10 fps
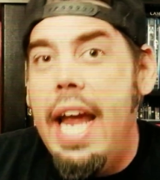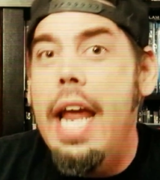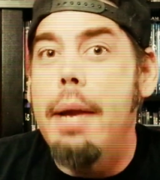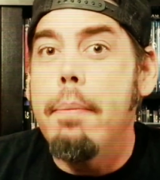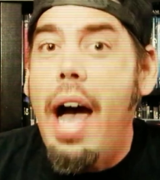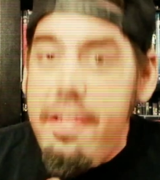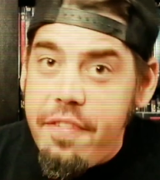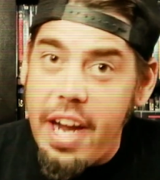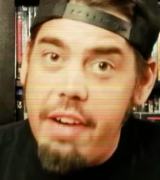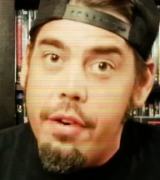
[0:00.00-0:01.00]
and my
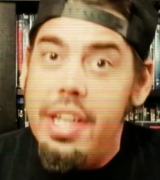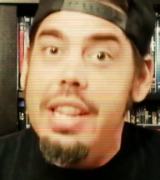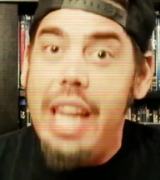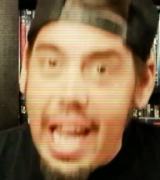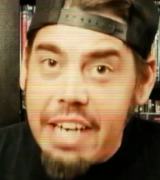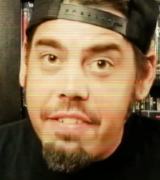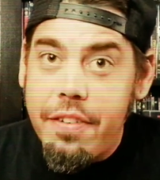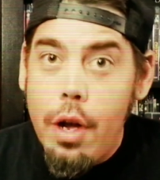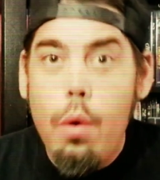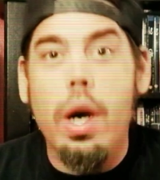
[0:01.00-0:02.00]
favorite,
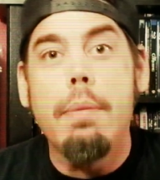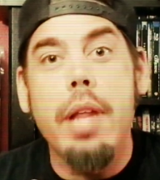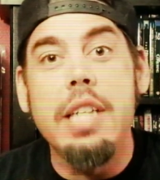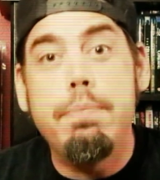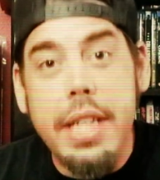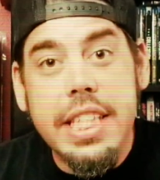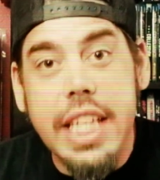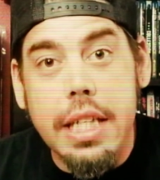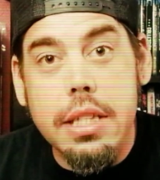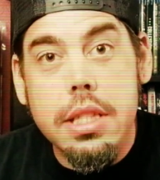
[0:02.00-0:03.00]
Life, where he plays
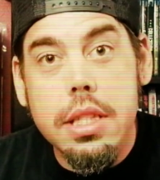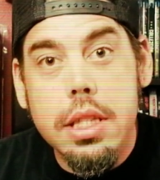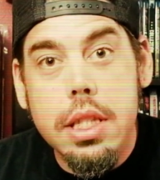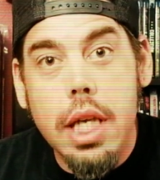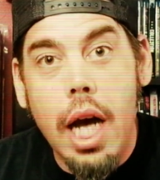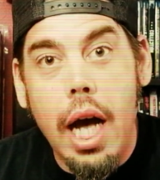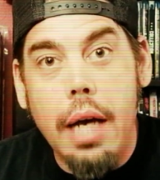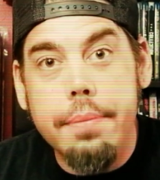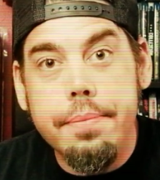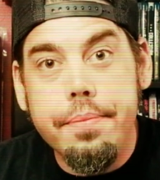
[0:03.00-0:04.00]
Biscuit.
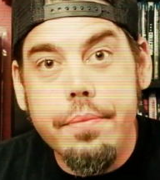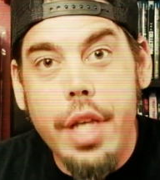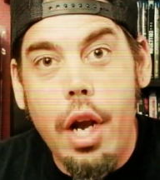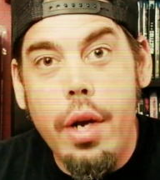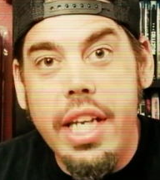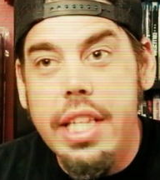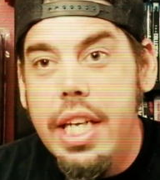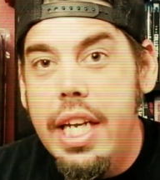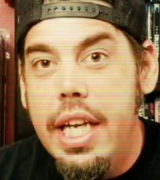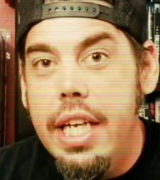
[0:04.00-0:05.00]
You know, and
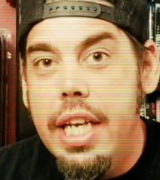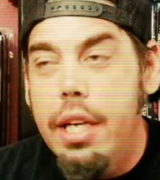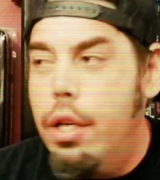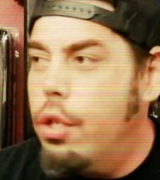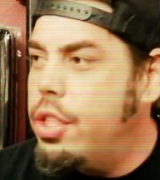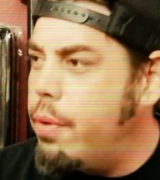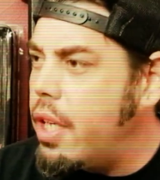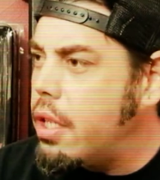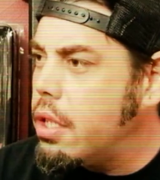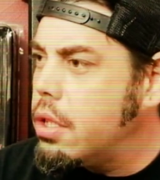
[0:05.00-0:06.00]
he who's he
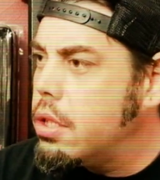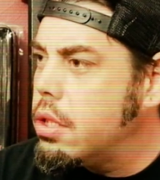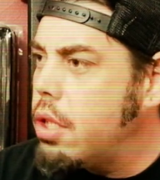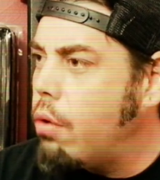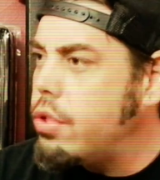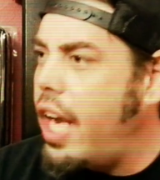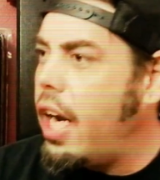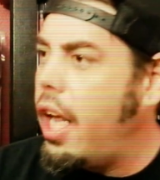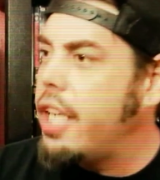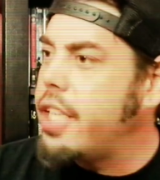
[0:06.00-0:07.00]
with? Oh,
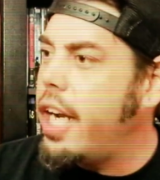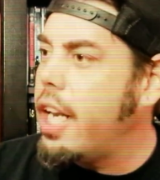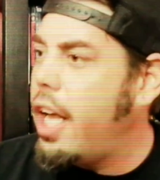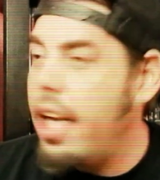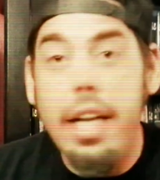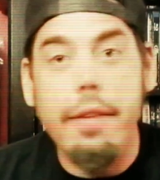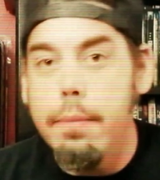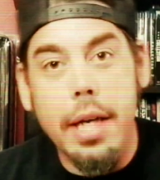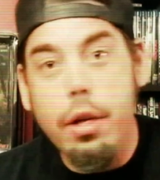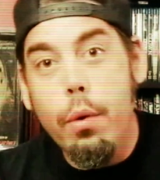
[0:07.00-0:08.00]
Jangalang, Jangalang. Never
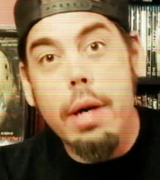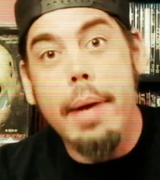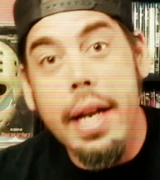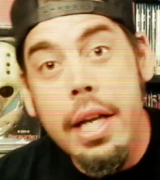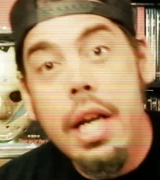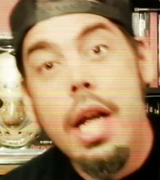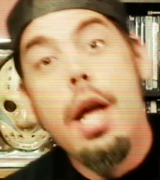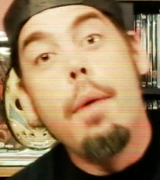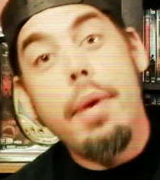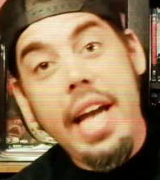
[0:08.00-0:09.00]
mind, don't worry about it.
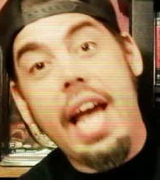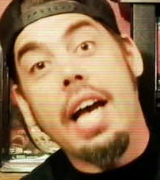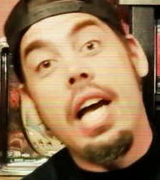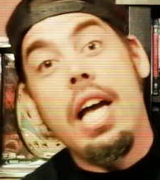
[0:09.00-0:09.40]
But yeah.